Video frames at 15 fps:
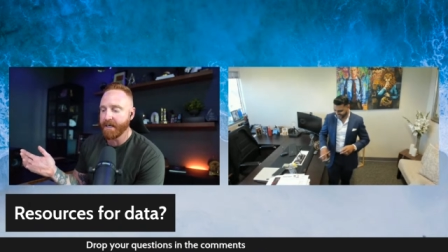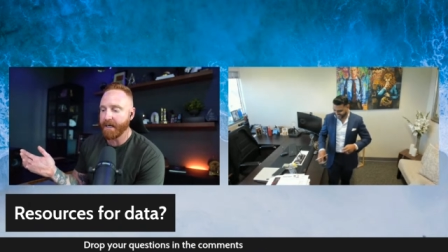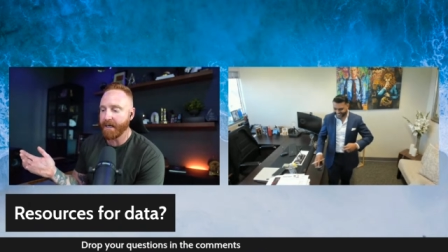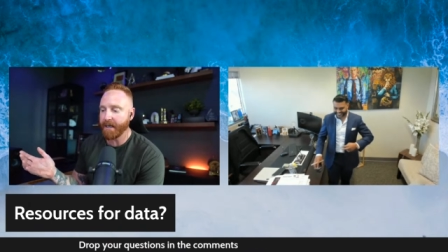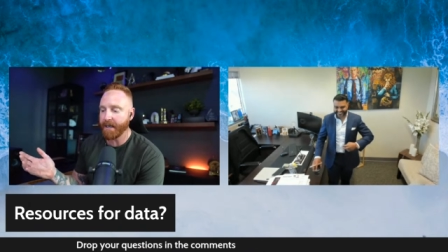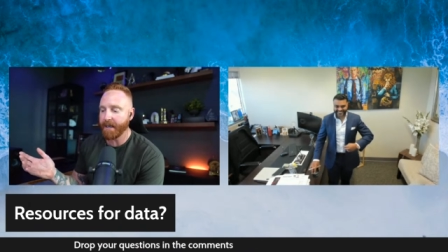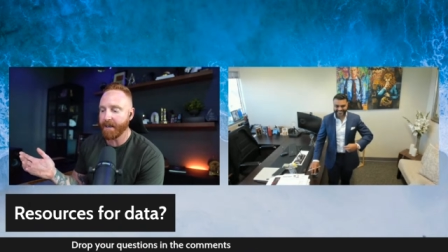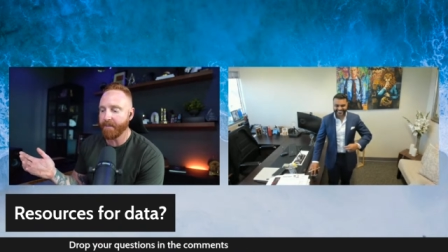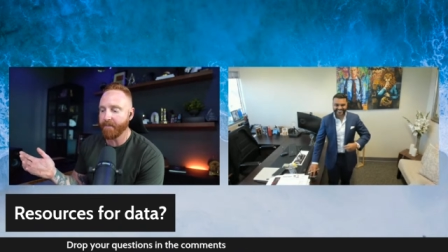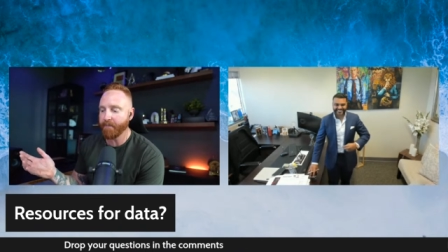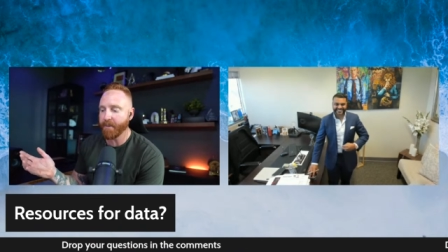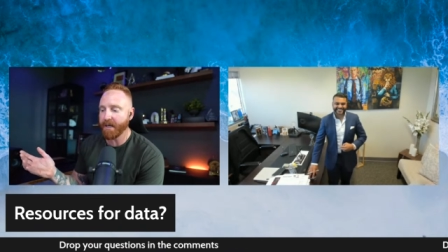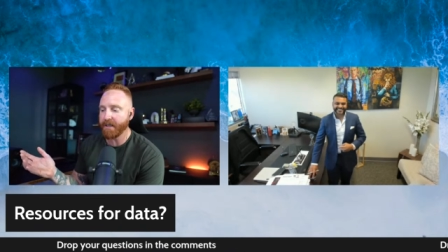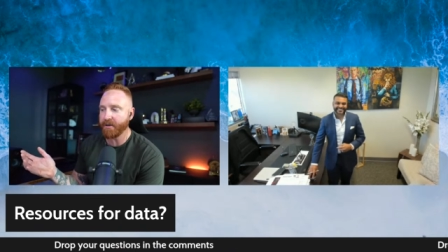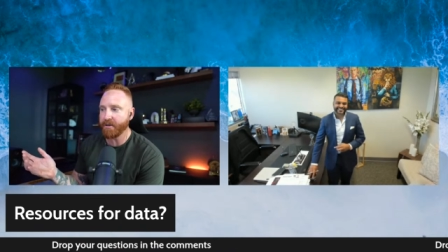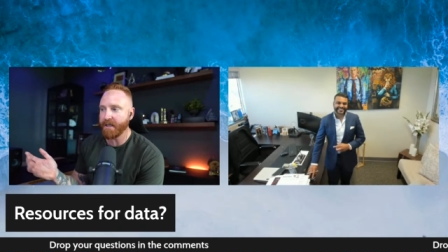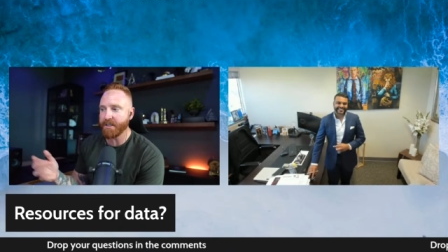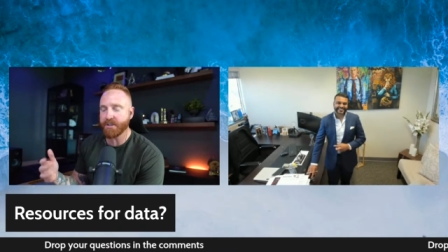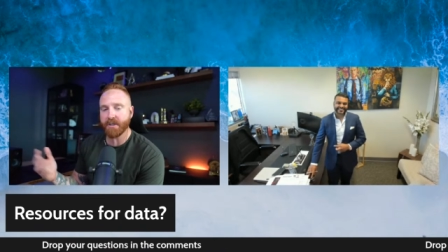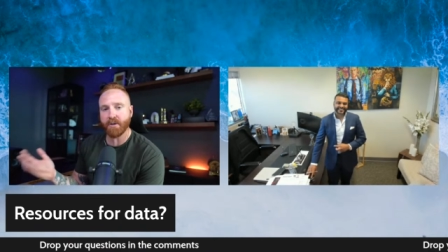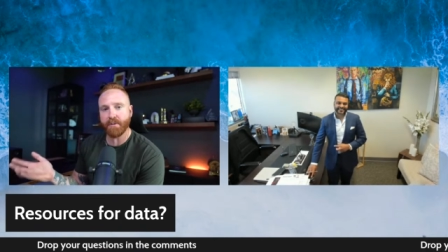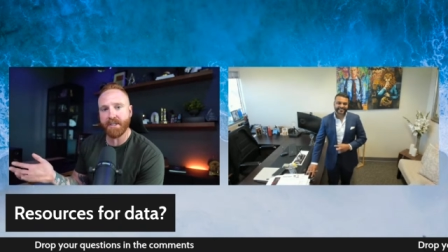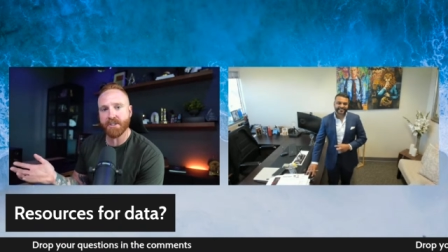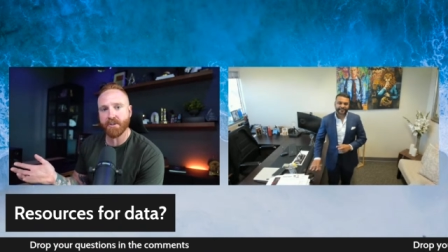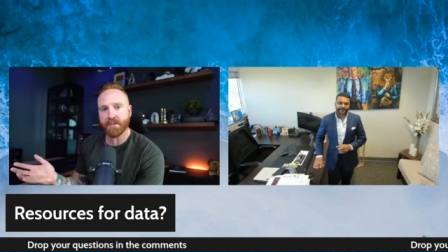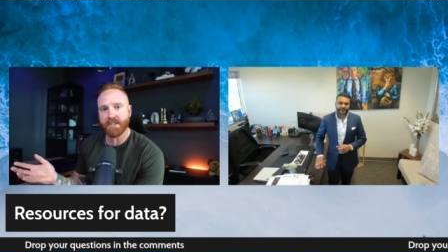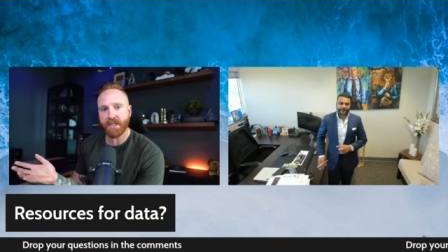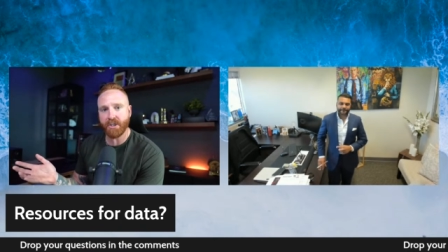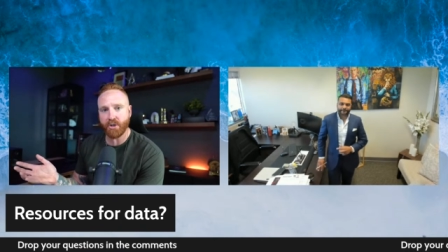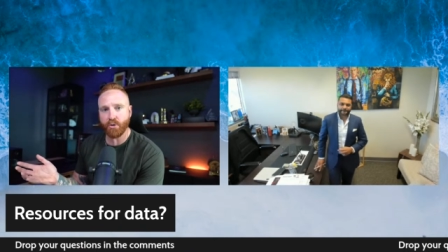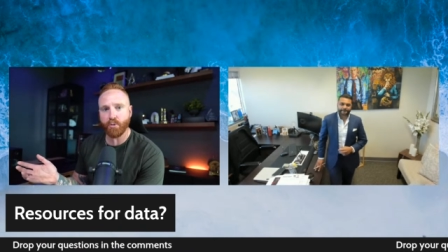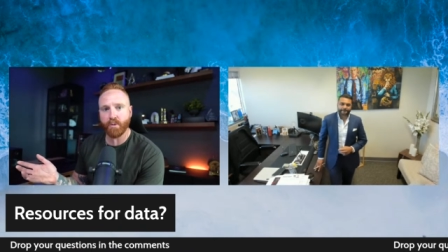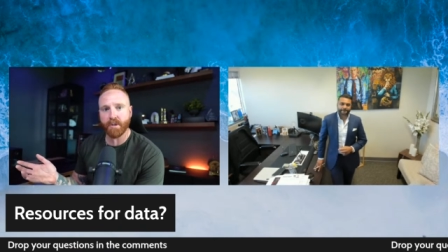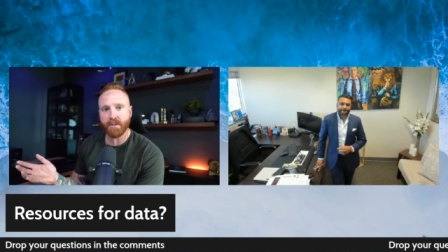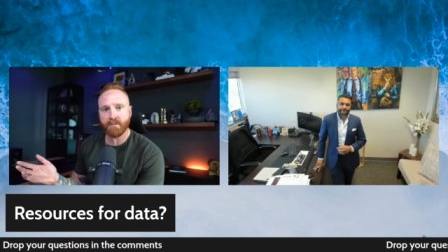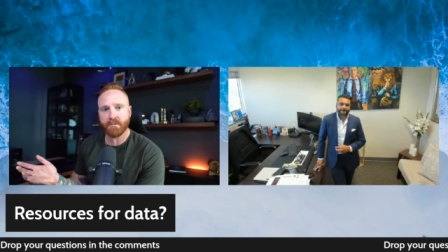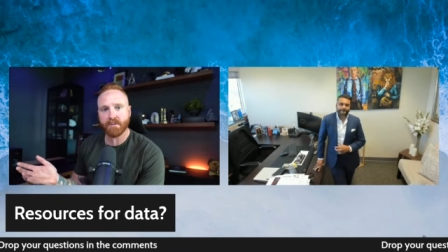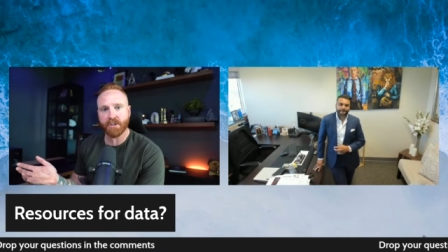Um, but is there a resource that you would